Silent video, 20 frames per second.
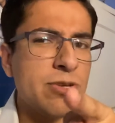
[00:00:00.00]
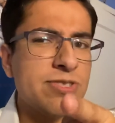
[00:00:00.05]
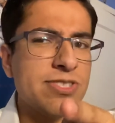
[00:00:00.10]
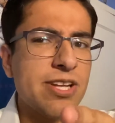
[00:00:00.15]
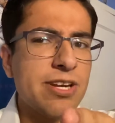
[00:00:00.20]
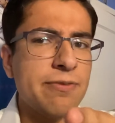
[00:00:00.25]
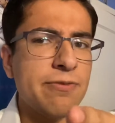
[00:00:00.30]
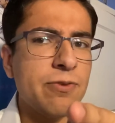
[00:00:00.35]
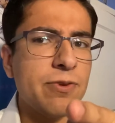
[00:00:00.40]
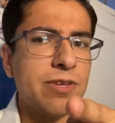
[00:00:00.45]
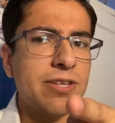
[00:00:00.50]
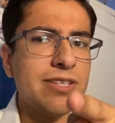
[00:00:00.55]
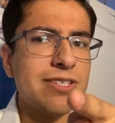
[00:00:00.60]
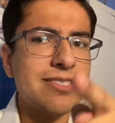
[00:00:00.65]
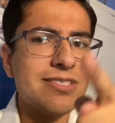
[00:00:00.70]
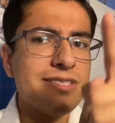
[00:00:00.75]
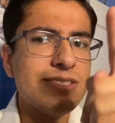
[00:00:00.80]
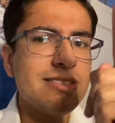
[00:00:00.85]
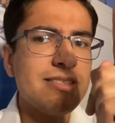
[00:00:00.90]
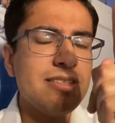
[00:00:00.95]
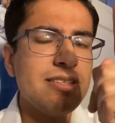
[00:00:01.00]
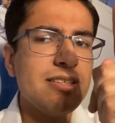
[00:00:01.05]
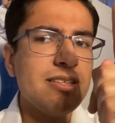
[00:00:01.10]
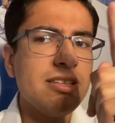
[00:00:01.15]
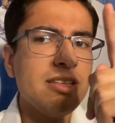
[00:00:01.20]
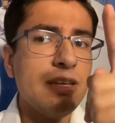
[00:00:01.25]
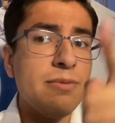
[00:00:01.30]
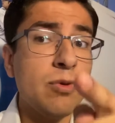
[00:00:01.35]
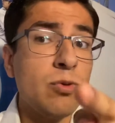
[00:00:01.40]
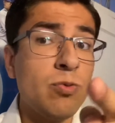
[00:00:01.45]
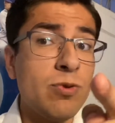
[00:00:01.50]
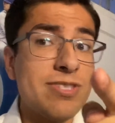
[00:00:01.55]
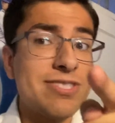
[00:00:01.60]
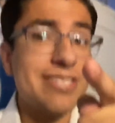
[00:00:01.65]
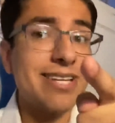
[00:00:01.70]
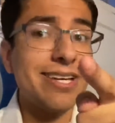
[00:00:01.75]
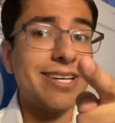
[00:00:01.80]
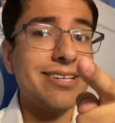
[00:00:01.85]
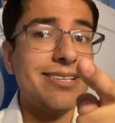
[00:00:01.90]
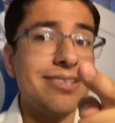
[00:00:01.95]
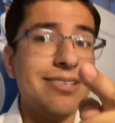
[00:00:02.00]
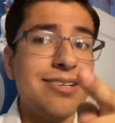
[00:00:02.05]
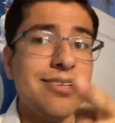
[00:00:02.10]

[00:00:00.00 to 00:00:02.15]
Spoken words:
setup for this. Give me one second.